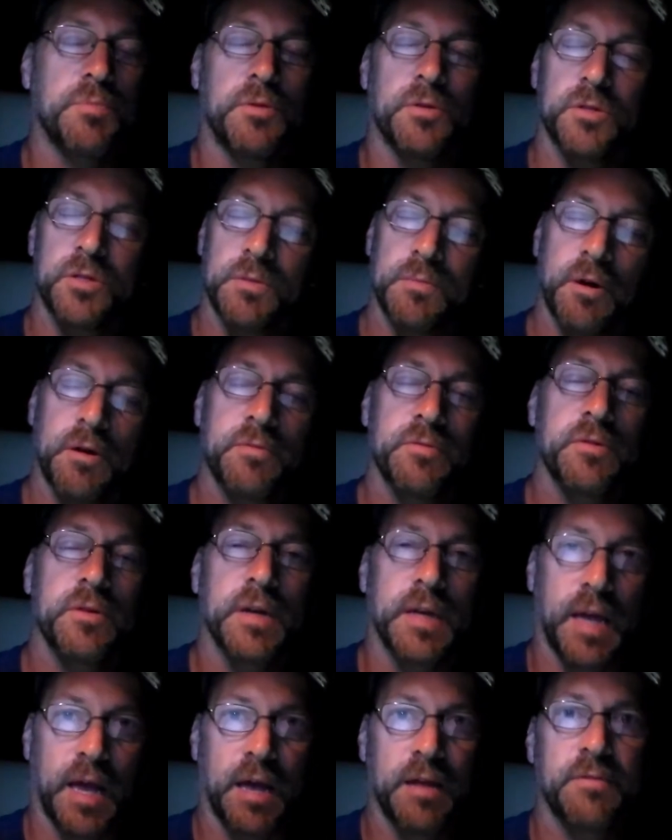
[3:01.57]
pulls him over
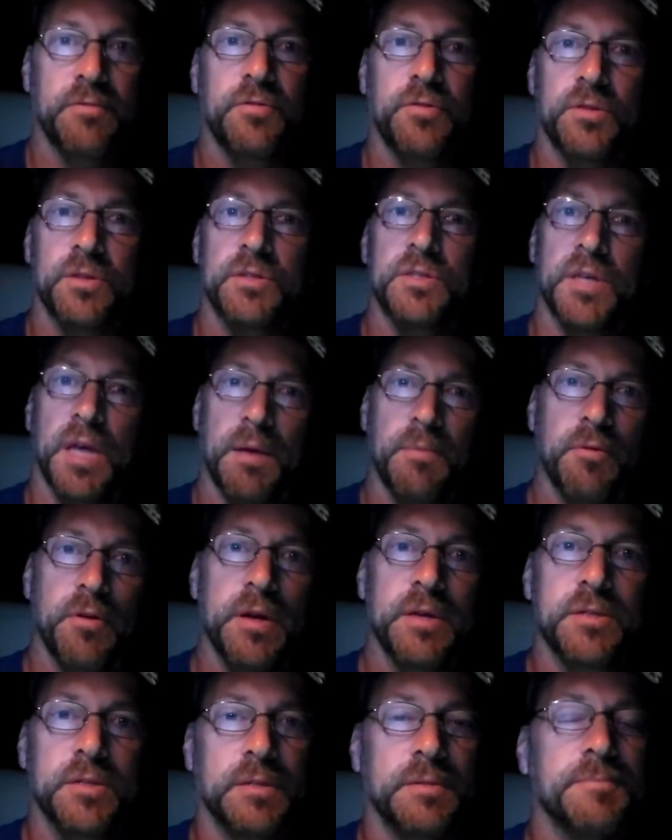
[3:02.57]
again for the same
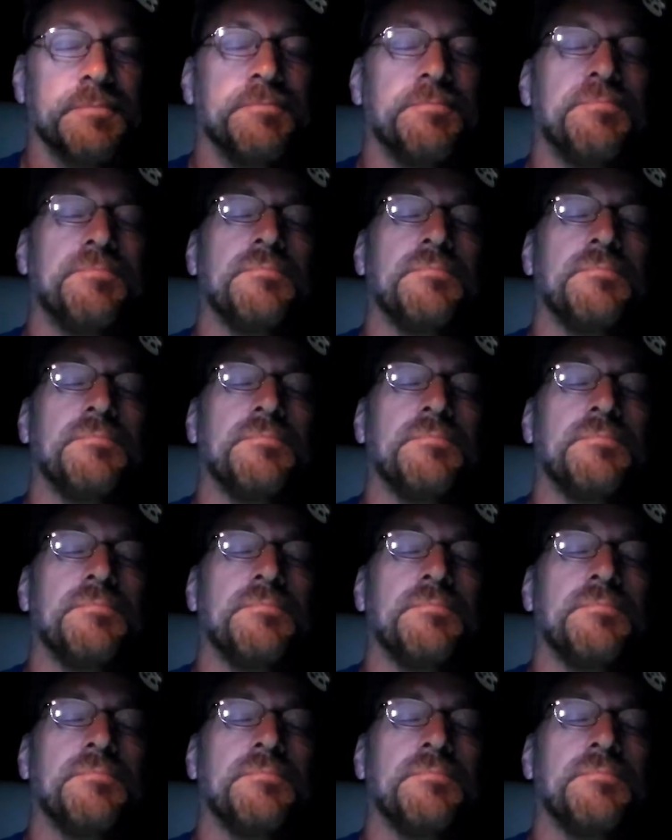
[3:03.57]
reason.